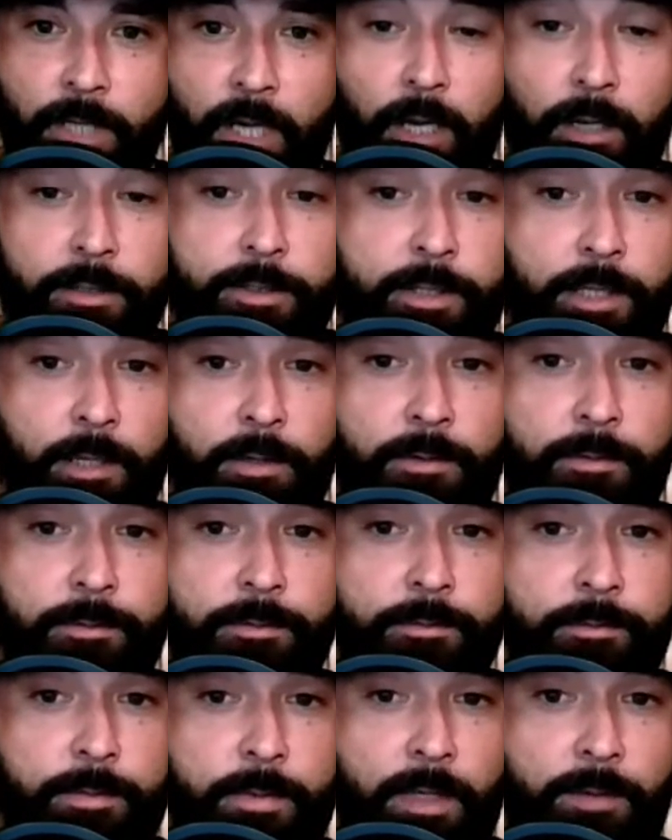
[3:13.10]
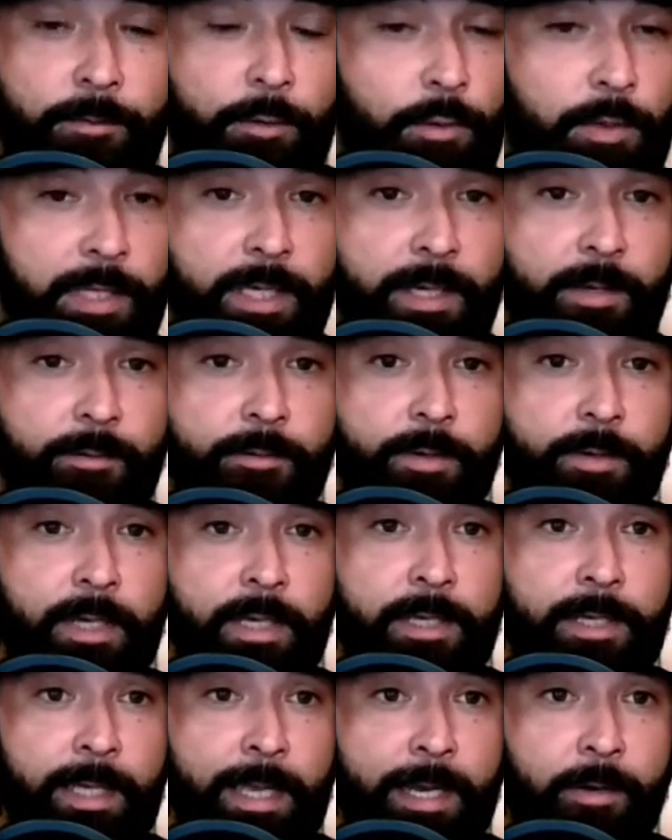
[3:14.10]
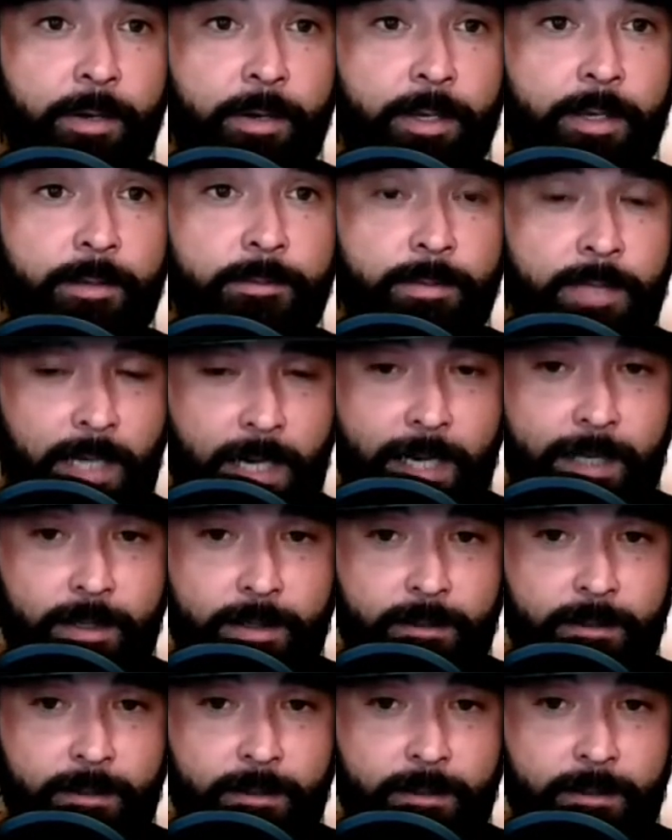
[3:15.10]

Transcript: Also, if you live in the area that I